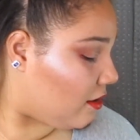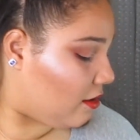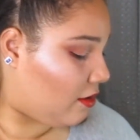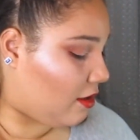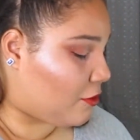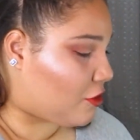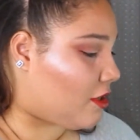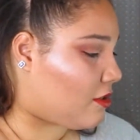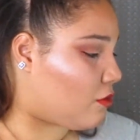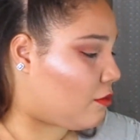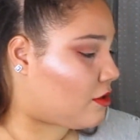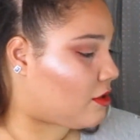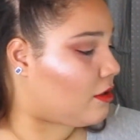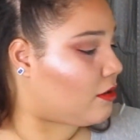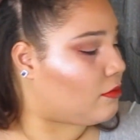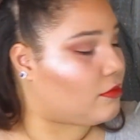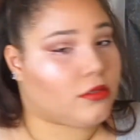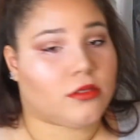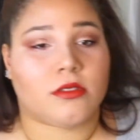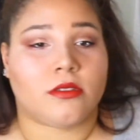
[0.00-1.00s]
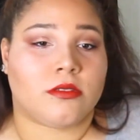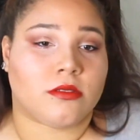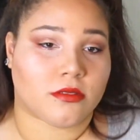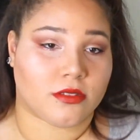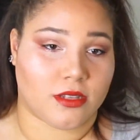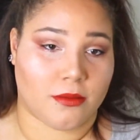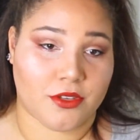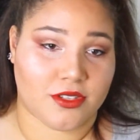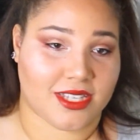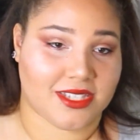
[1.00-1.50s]
use a salmon color again.
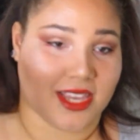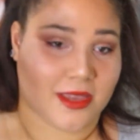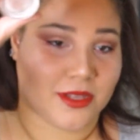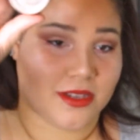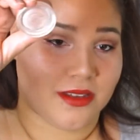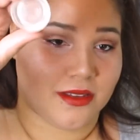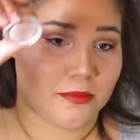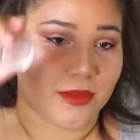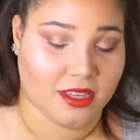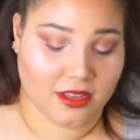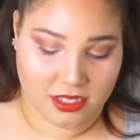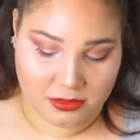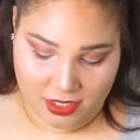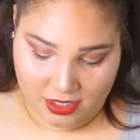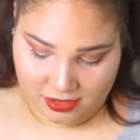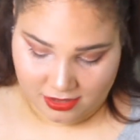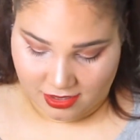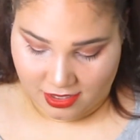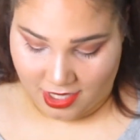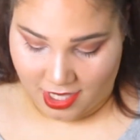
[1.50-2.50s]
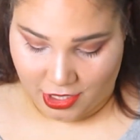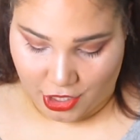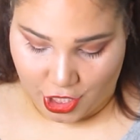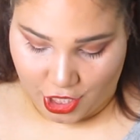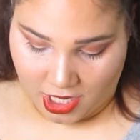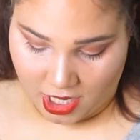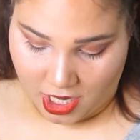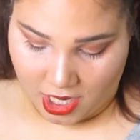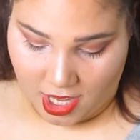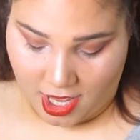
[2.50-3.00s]
I'm trying to use a salmon Baby Cosmetics color.
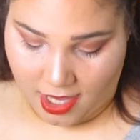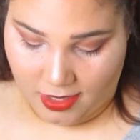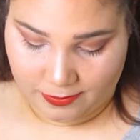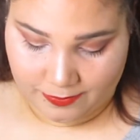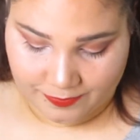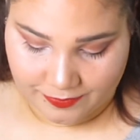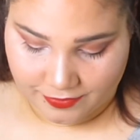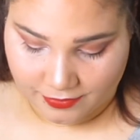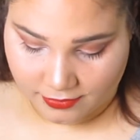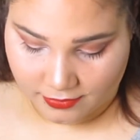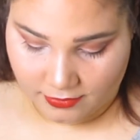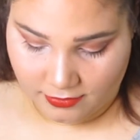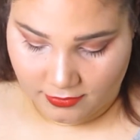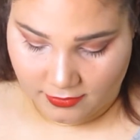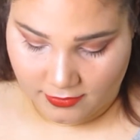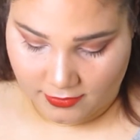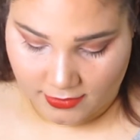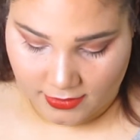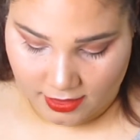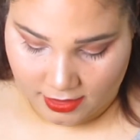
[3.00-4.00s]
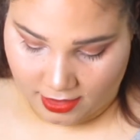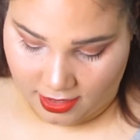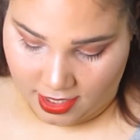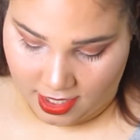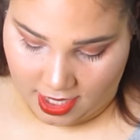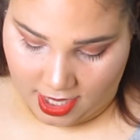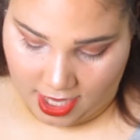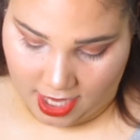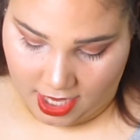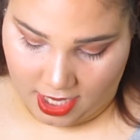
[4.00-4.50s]
And
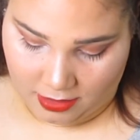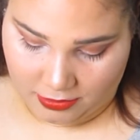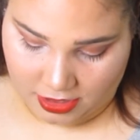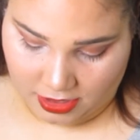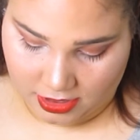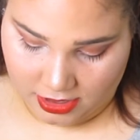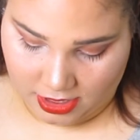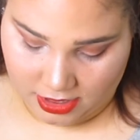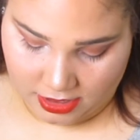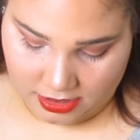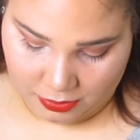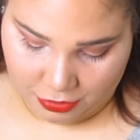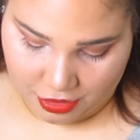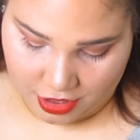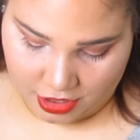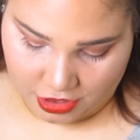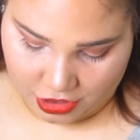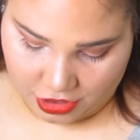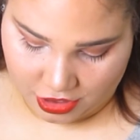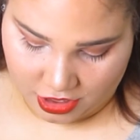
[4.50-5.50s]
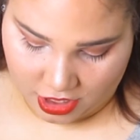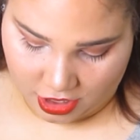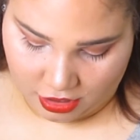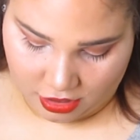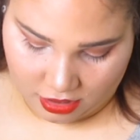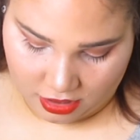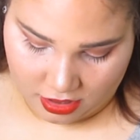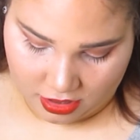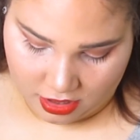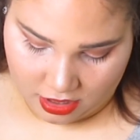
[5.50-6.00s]
I'm just gonna take this brush
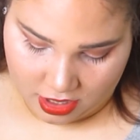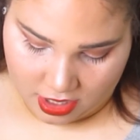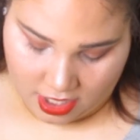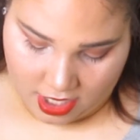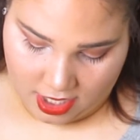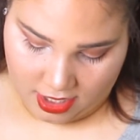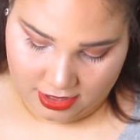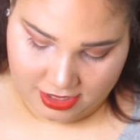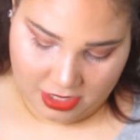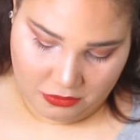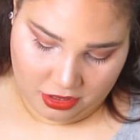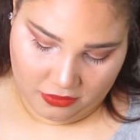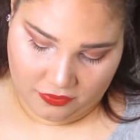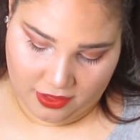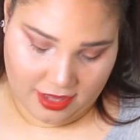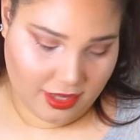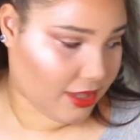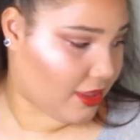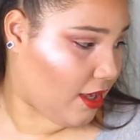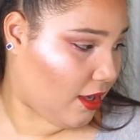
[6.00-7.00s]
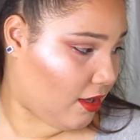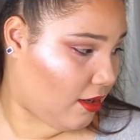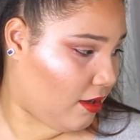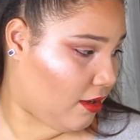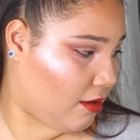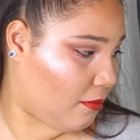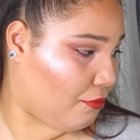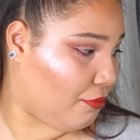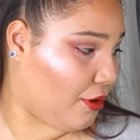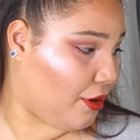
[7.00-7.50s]
here, and it's not really flat like that,
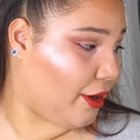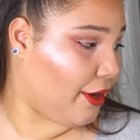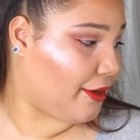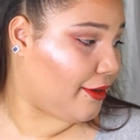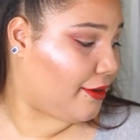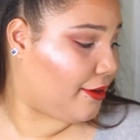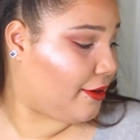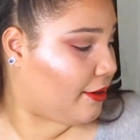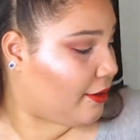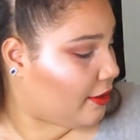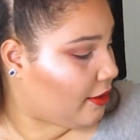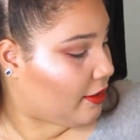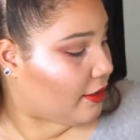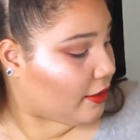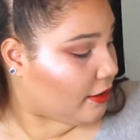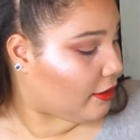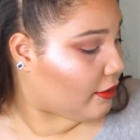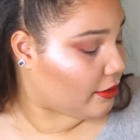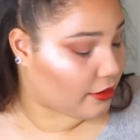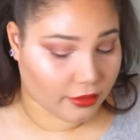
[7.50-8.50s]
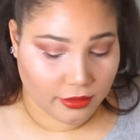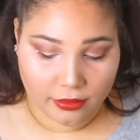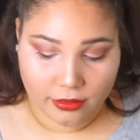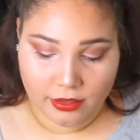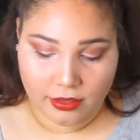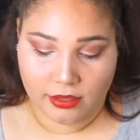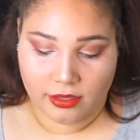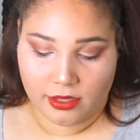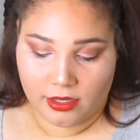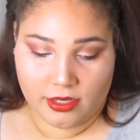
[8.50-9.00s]
but you know it'll do.
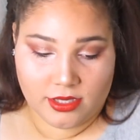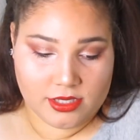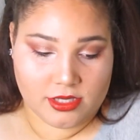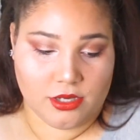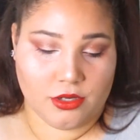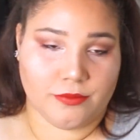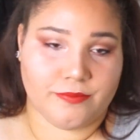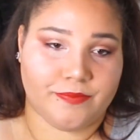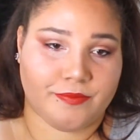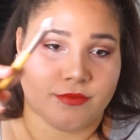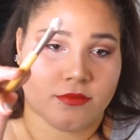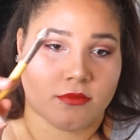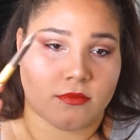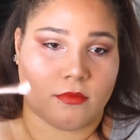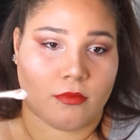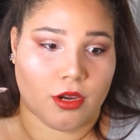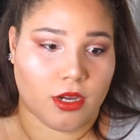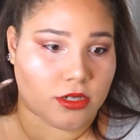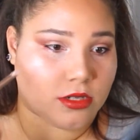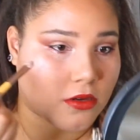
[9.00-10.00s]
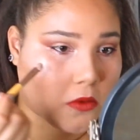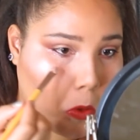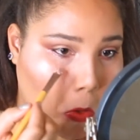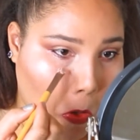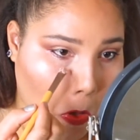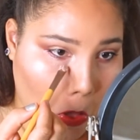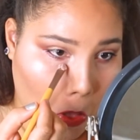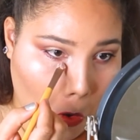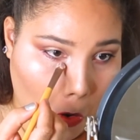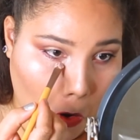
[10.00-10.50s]
So brush,
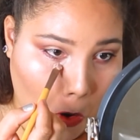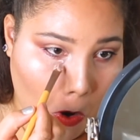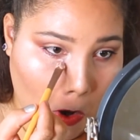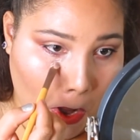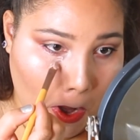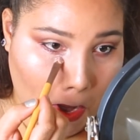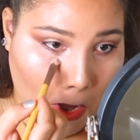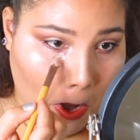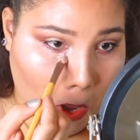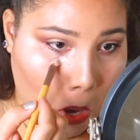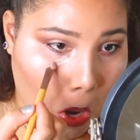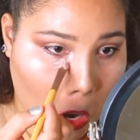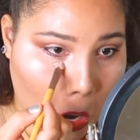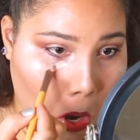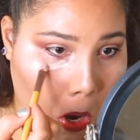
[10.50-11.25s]
and I'm gonna go ahead